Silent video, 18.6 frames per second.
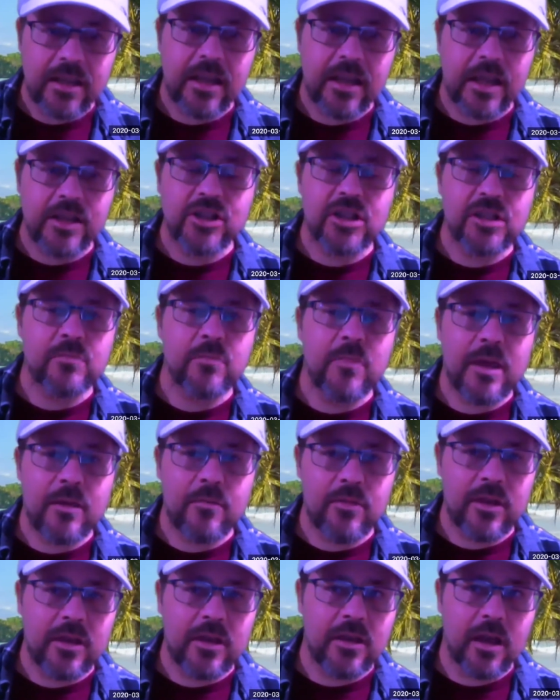it just may
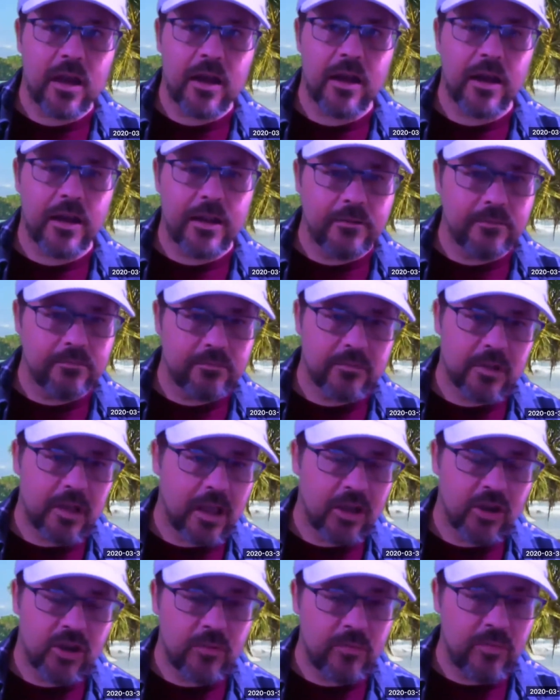be on,
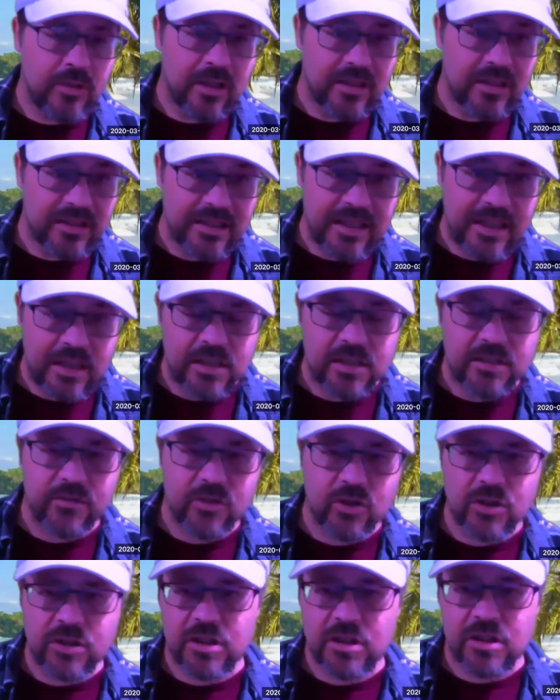it could be elites
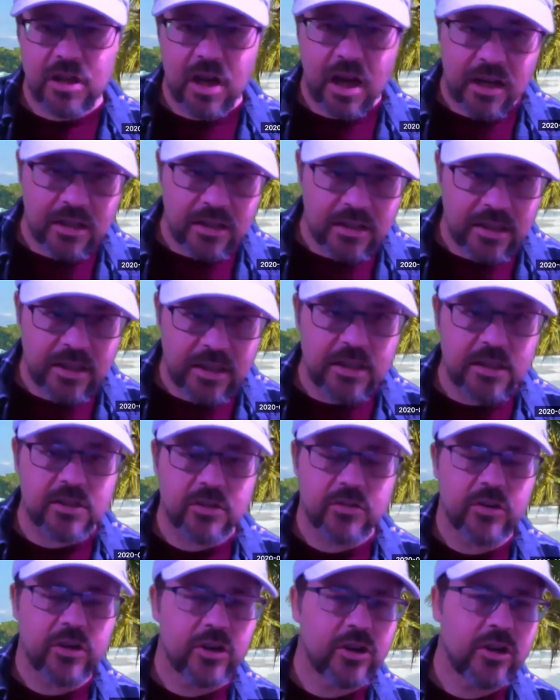versus non-elites,
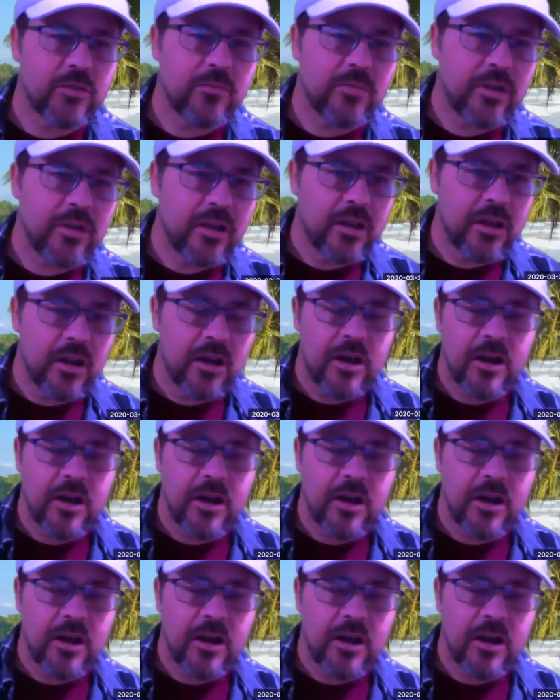or it could be